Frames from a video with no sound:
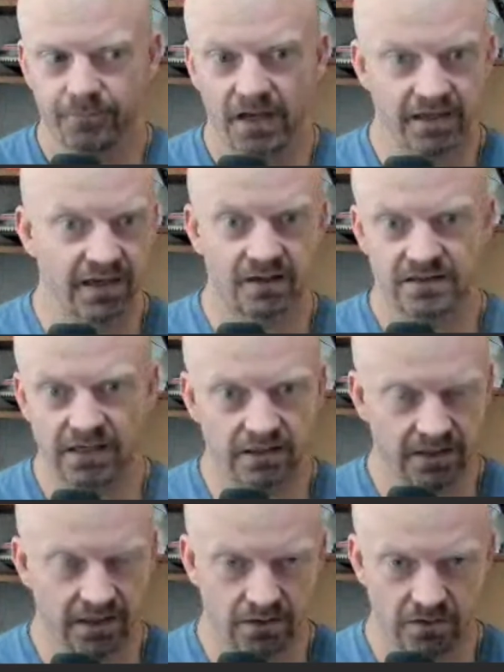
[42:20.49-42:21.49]
I can't take
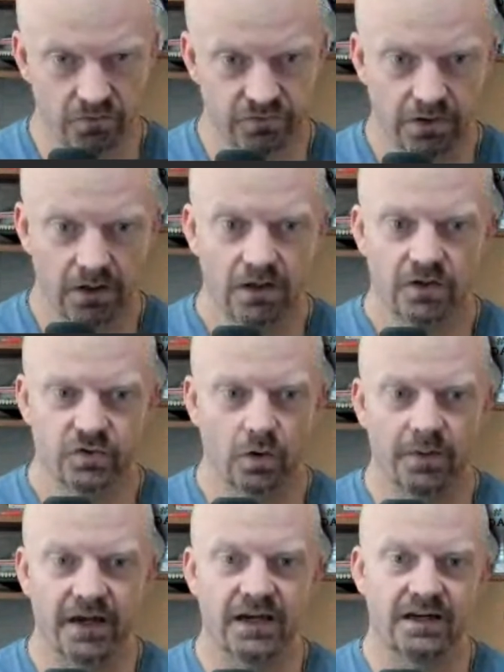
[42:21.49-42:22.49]
that dose. So
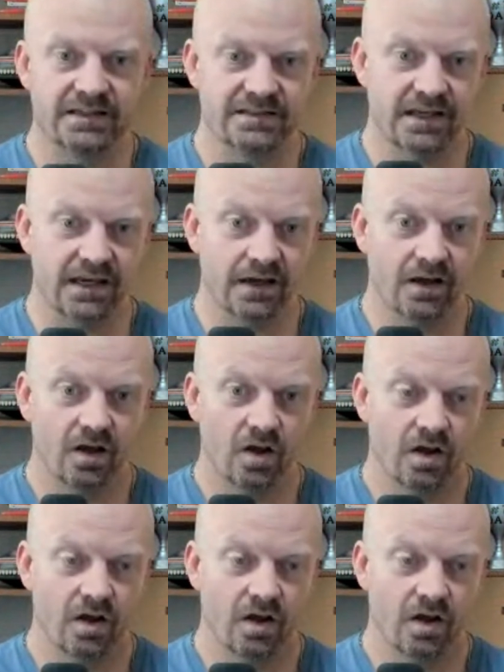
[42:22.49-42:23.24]
am I going to say,